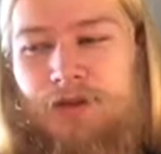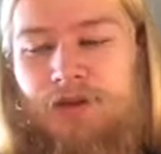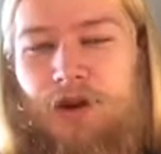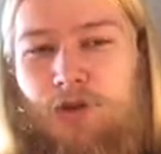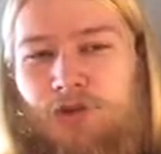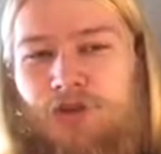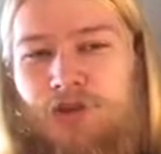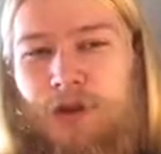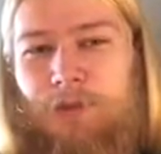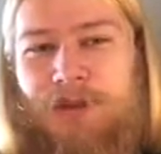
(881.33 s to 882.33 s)
toaster
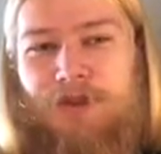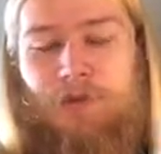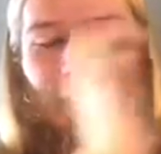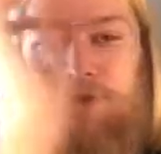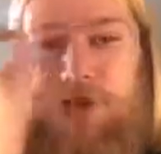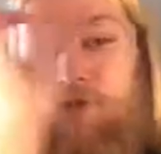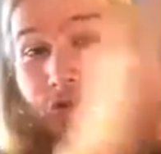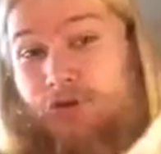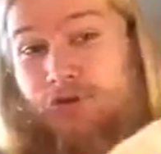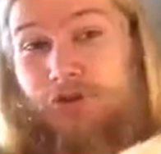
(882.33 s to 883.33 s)
that makes perfect
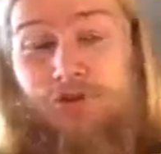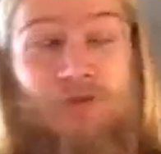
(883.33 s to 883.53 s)
toast.